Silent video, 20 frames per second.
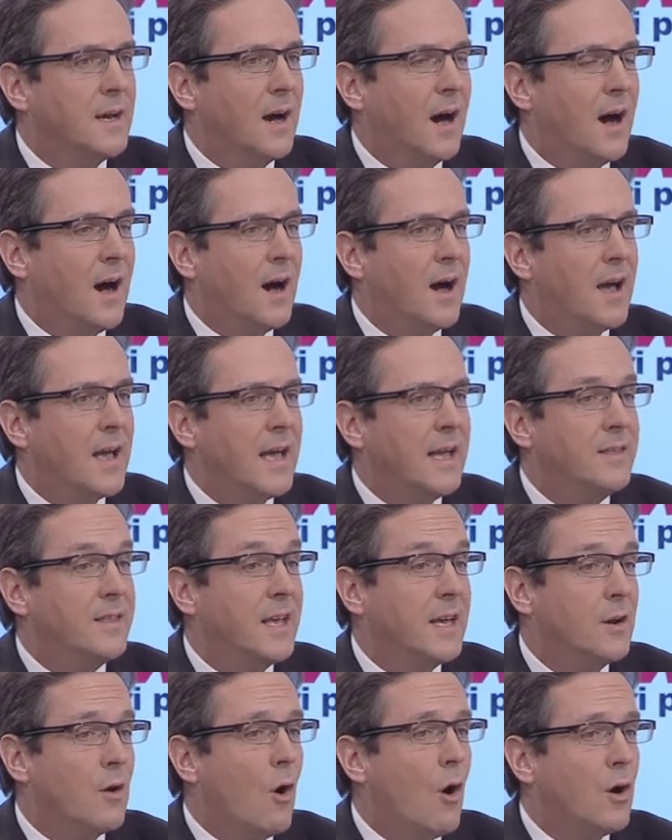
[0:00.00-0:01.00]
Uh, and
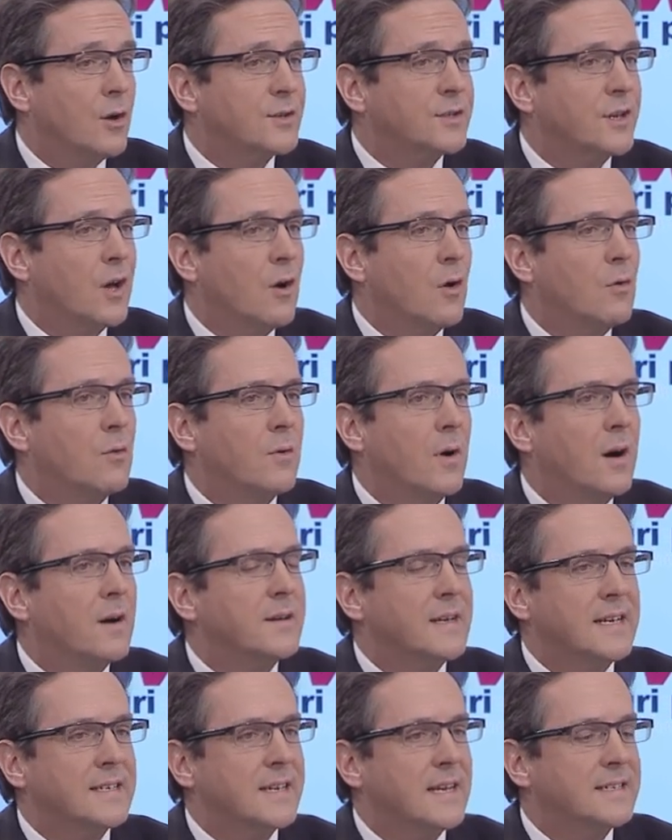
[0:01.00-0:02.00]
then also, uh,
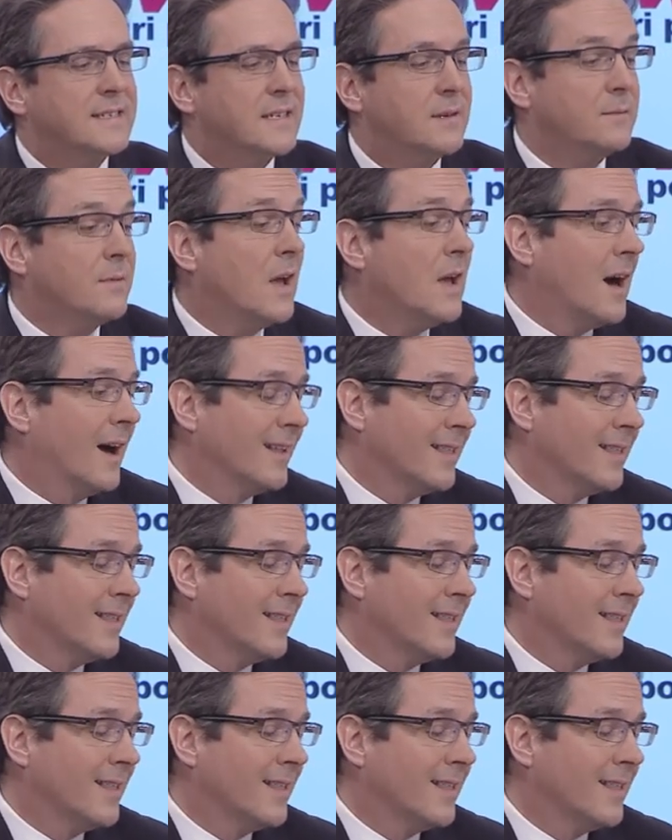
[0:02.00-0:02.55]
as I said,